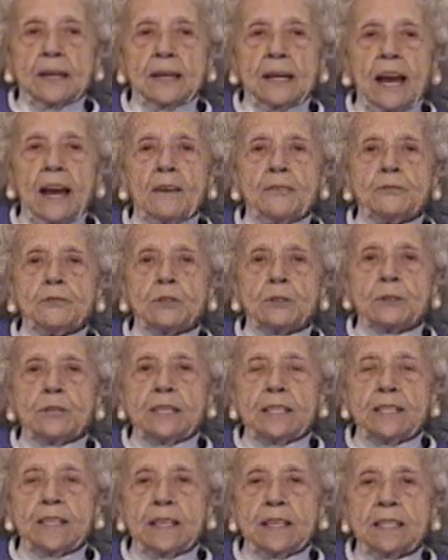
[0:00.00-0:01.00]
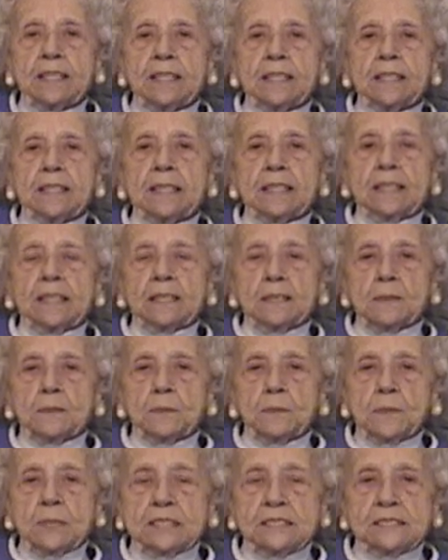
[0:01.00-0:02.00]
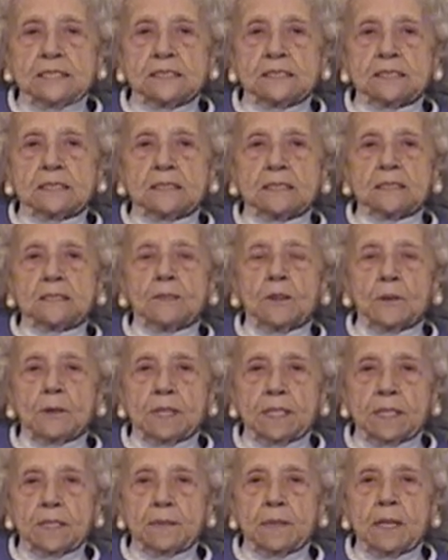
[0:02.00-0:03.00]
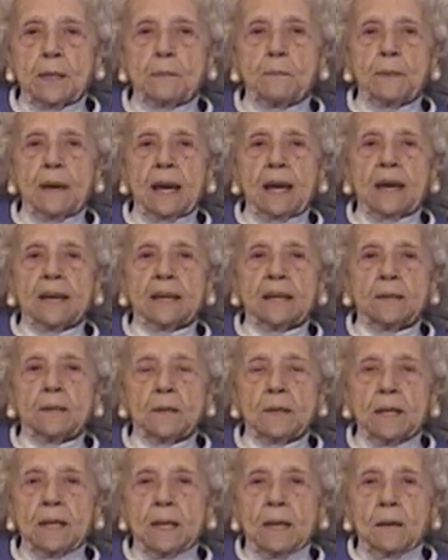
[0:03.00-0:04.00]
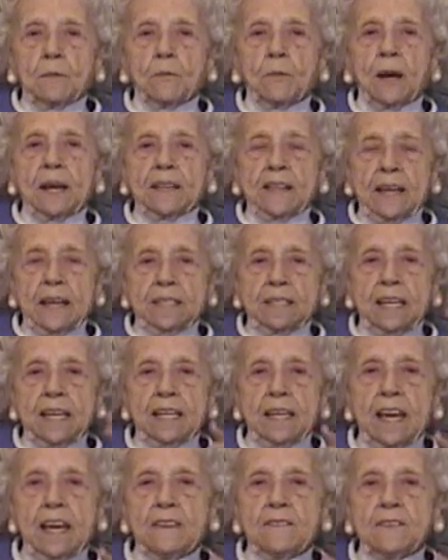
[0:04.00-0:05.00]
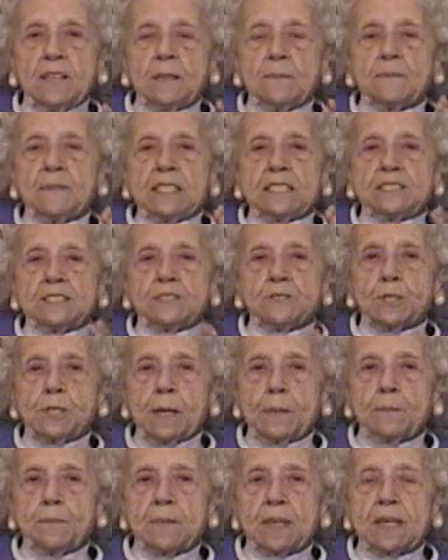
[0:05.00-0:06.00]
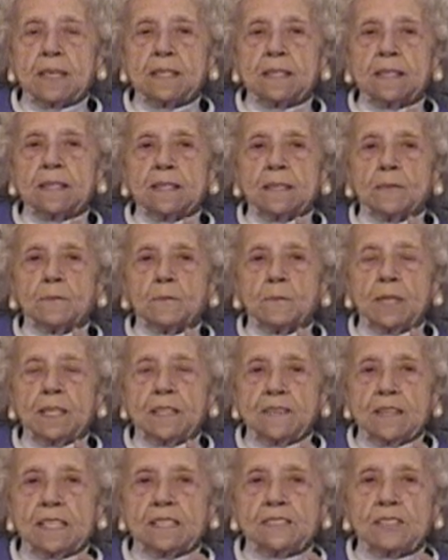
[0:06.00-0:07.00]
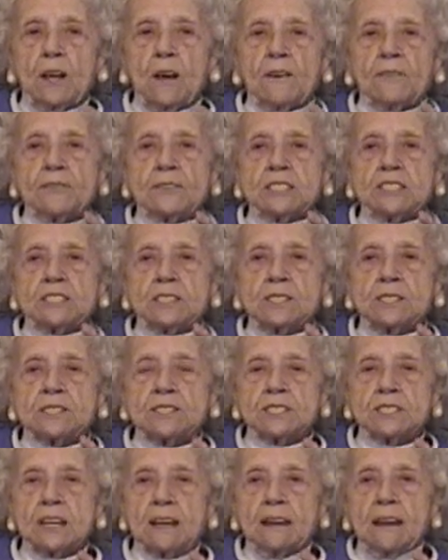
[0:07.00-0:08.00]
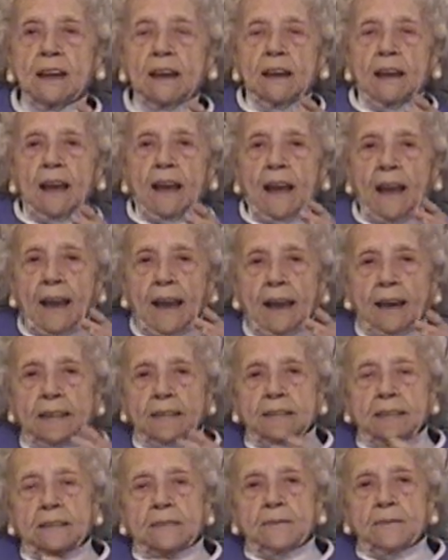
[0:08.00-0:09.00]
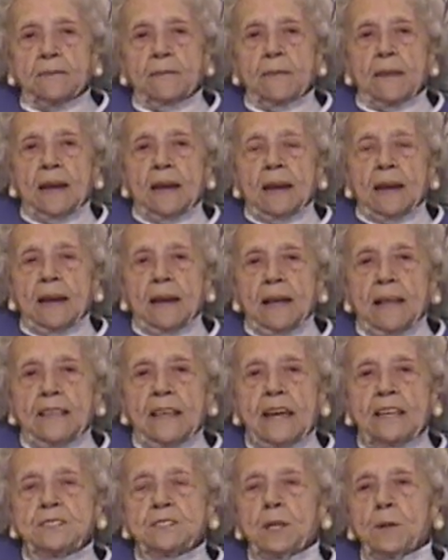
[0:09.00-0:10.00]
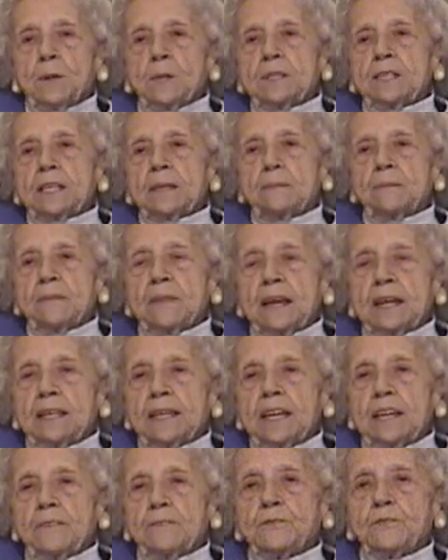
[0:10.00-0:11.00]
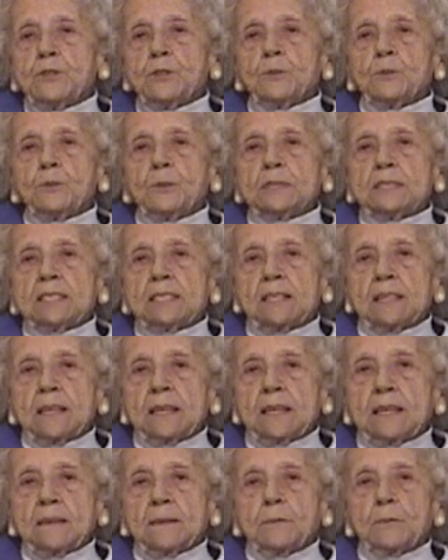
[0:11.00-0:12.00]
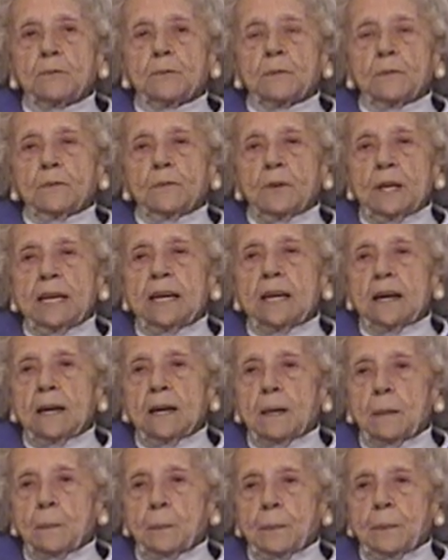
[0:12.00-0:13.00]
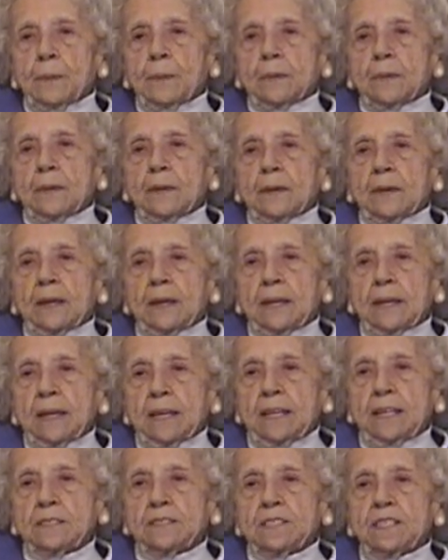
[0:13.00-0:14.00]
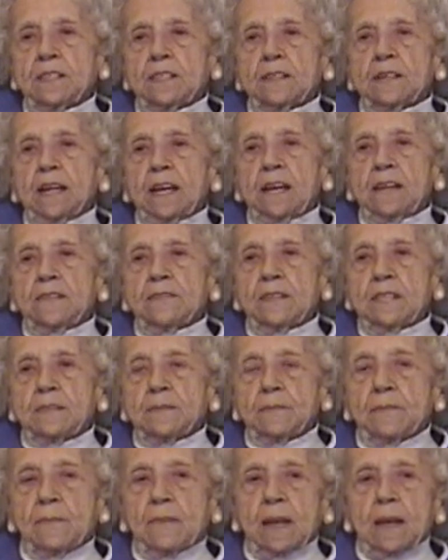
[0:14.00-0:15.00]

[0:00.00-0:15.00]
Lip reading: after he then was going to come back, then they gave him this trip then with these officers, and they told him that if you would re-up into the Navy,